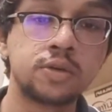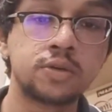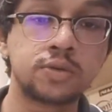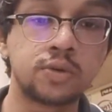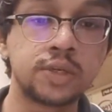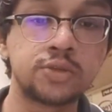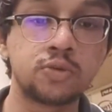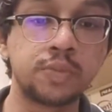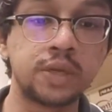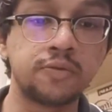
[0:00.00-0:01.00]
So this will
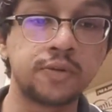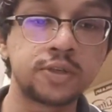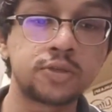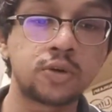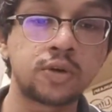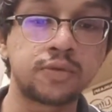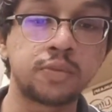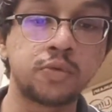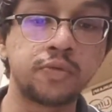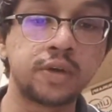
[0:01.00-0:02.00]
be the first song of the
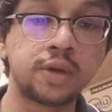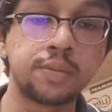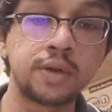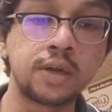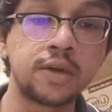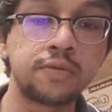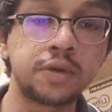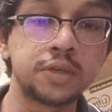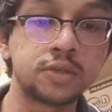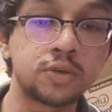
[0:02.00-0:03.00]
movie. I believe
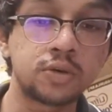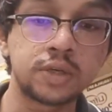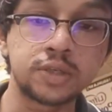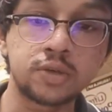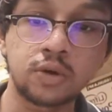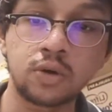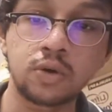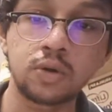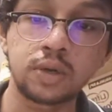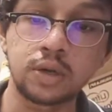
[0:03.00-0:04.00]
this song is called